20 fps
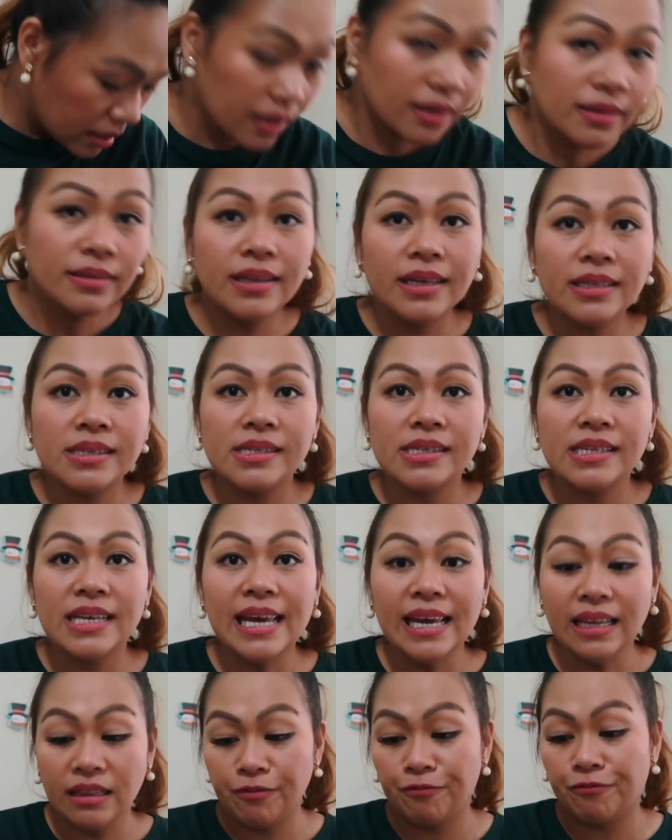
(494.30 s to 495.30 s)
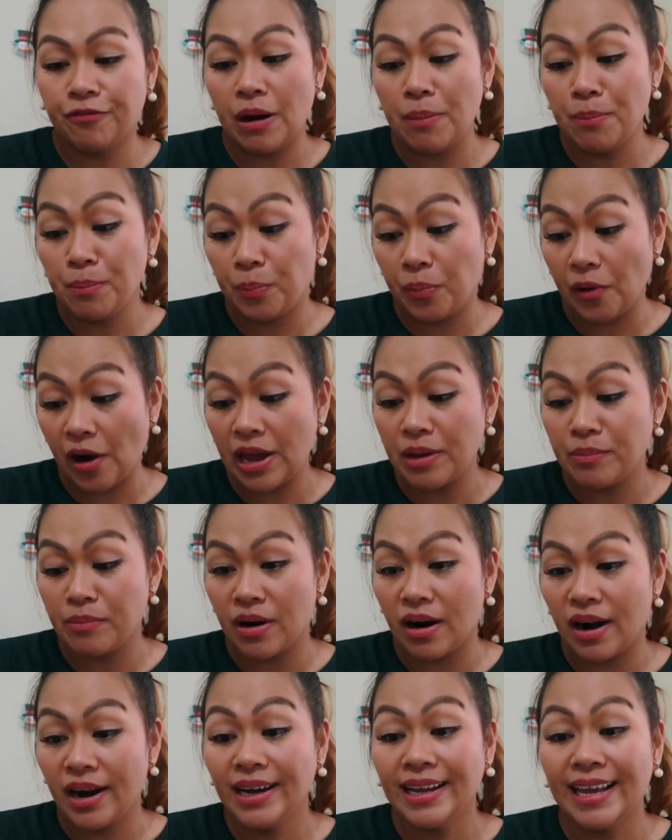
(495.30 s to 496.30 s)
That's it from
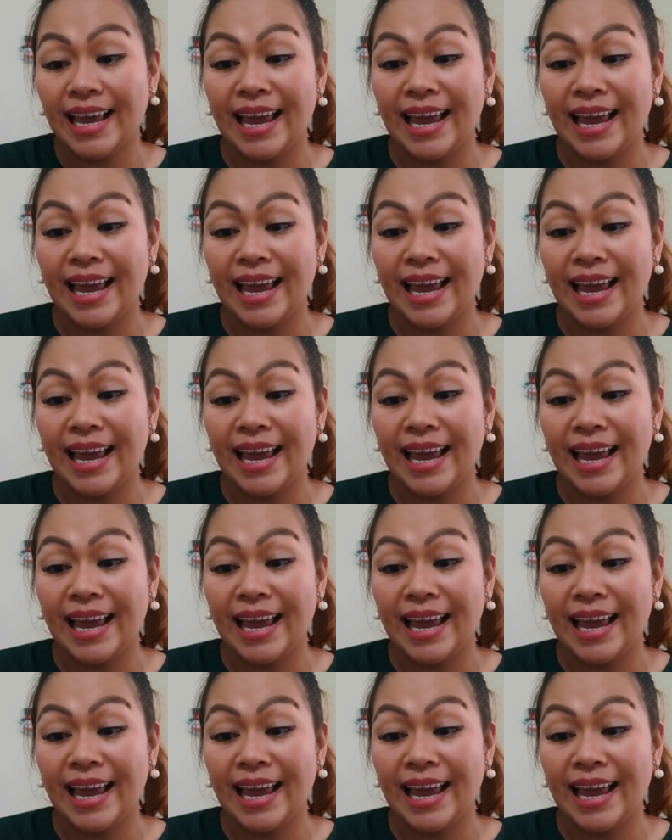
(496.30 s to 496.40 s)
Primark.